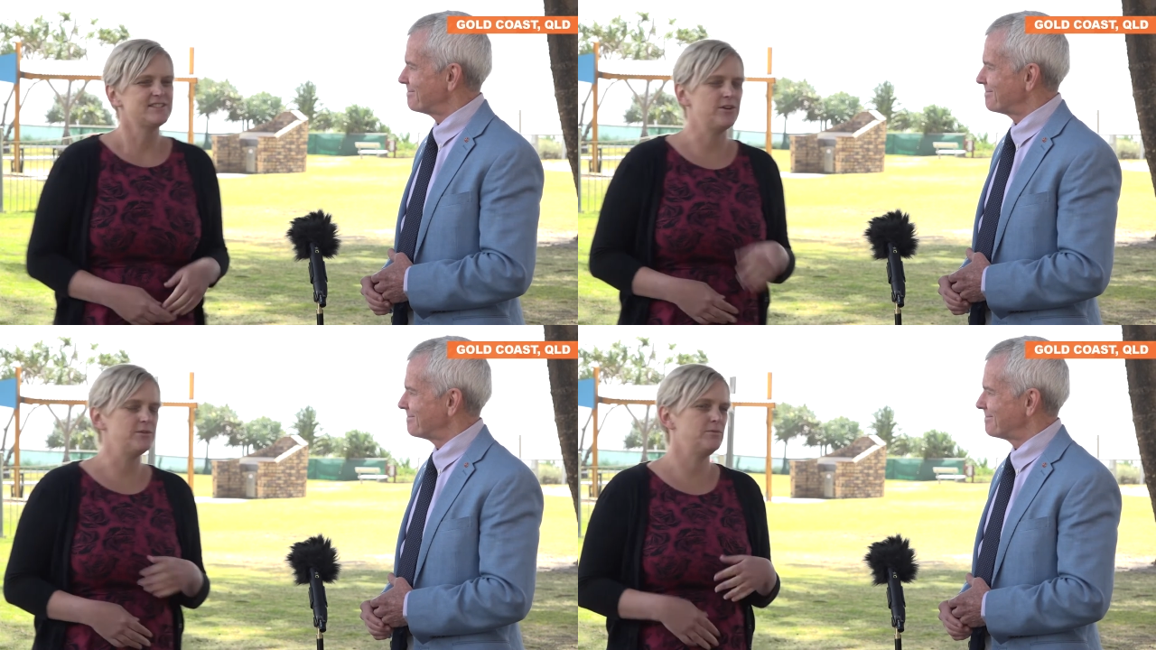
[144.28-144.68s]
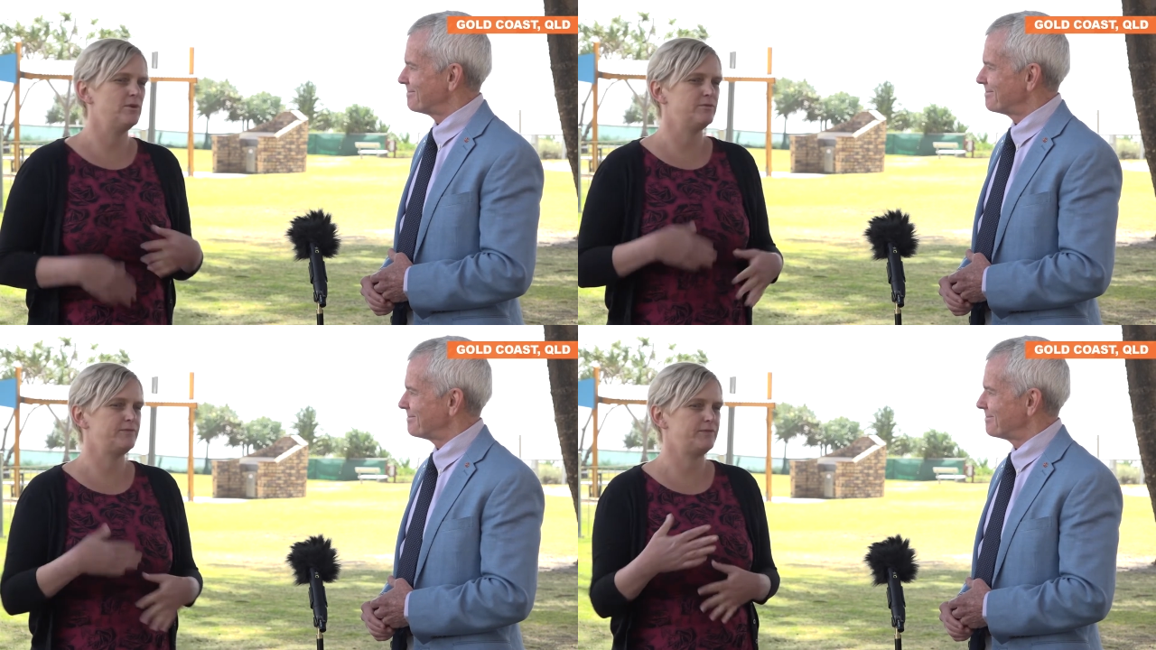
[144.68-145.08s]
Speaker 1: so,
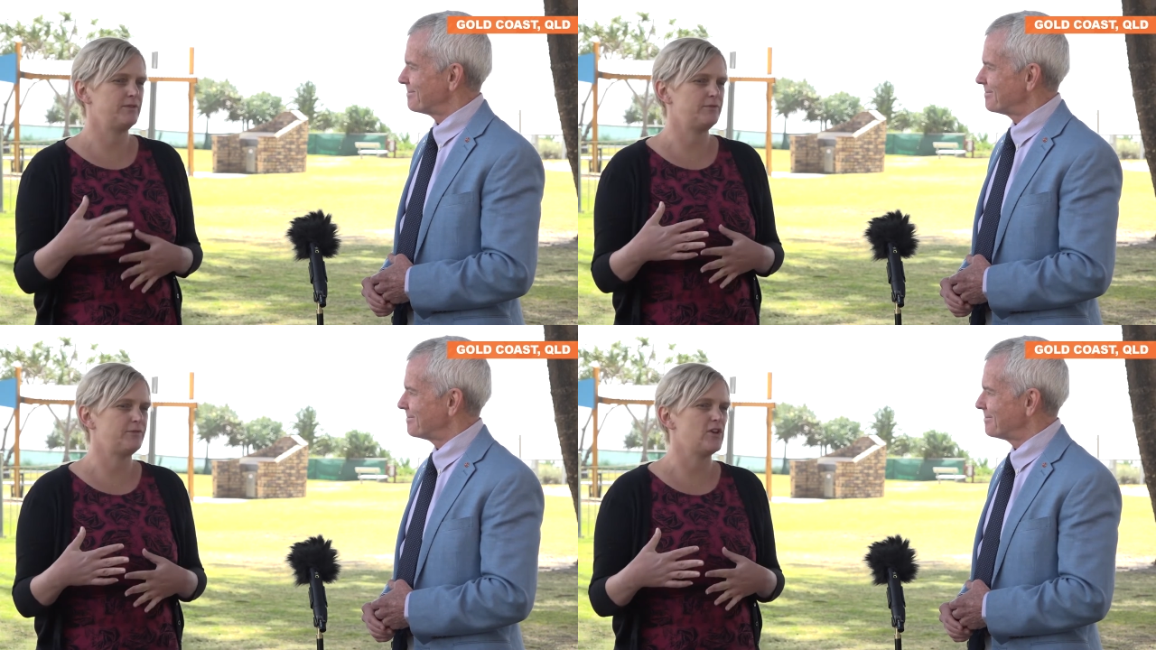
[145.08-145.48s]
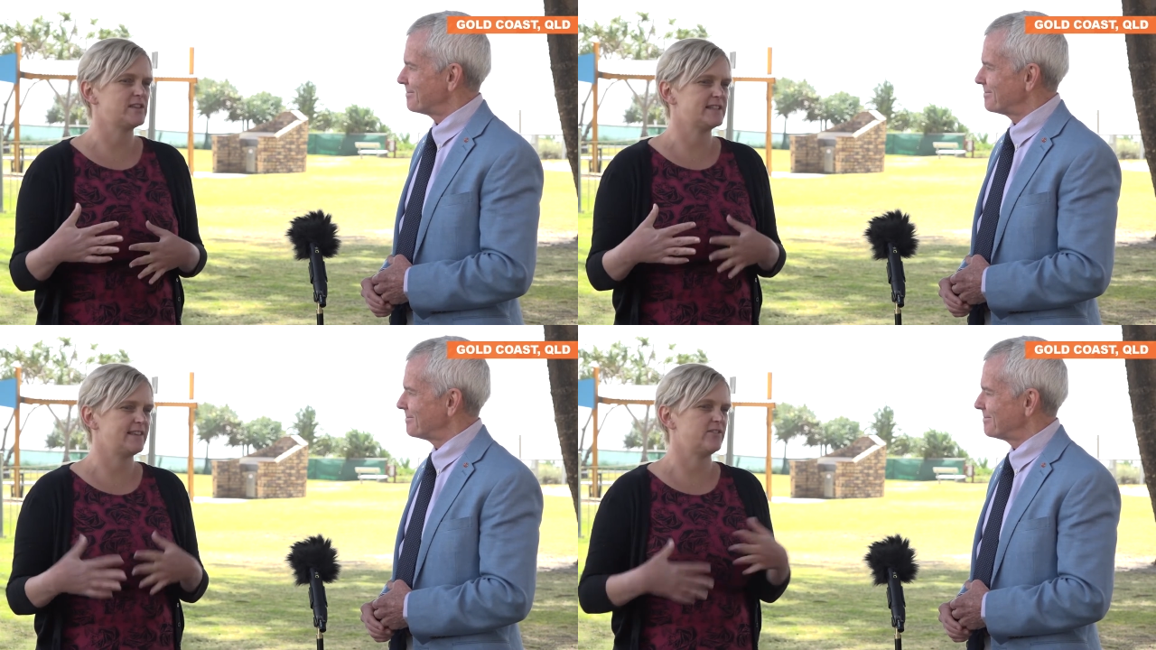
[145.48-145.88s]
well,
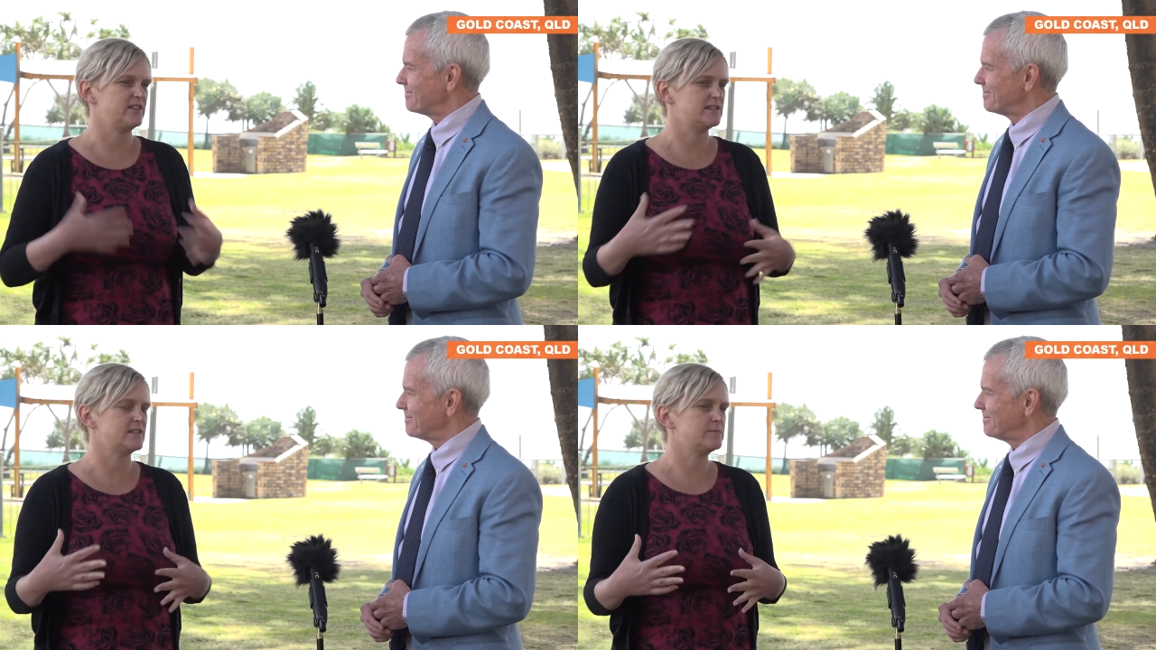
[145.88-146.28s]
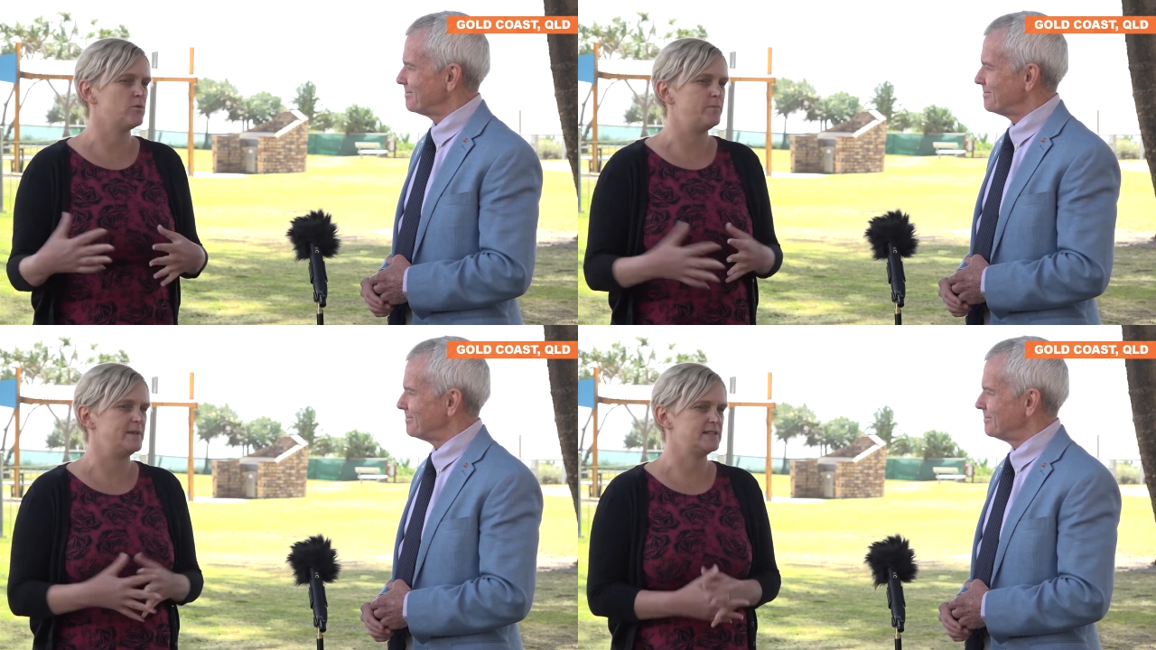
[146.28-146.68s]
firstly, there is the
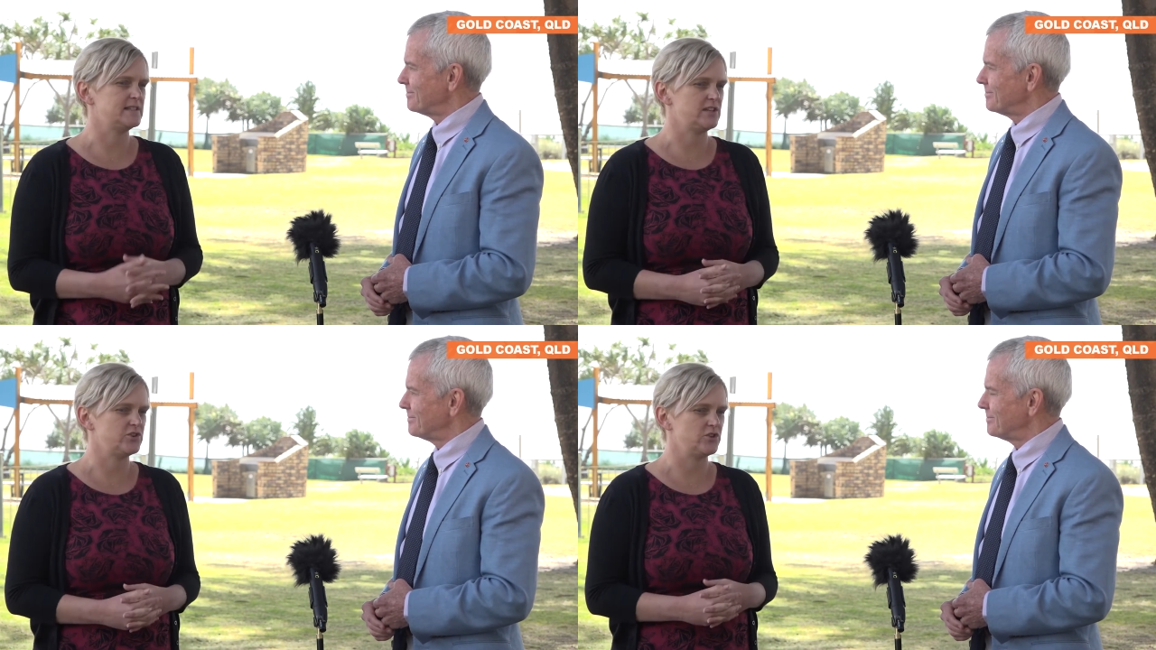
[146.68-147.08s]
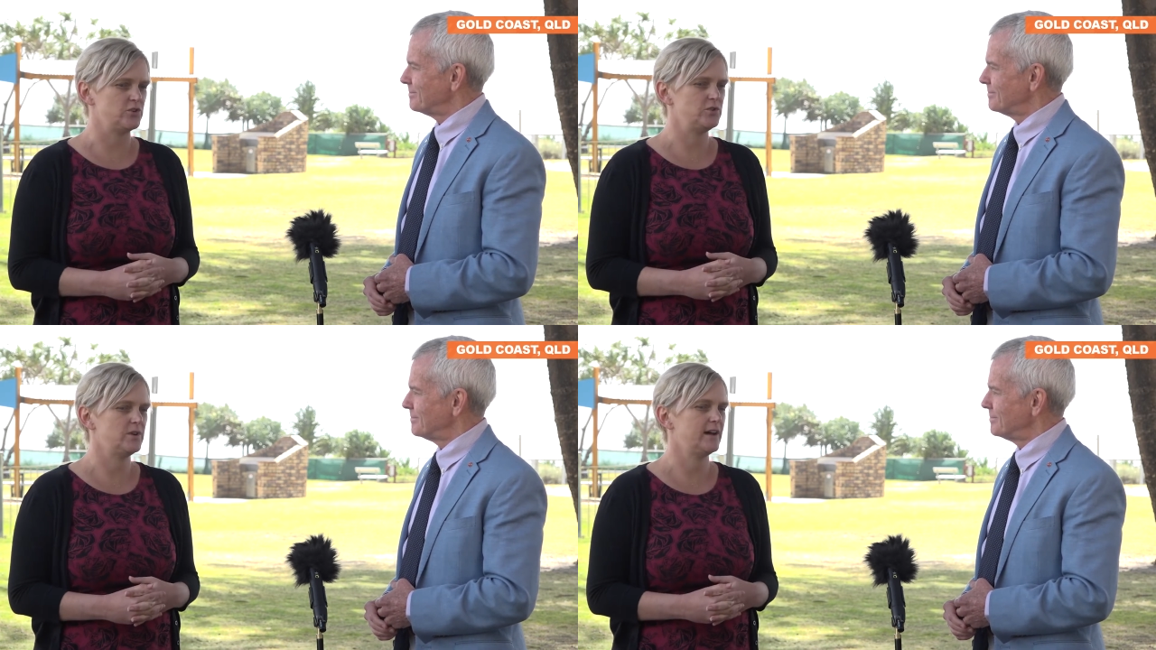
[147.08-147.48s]
small business issue.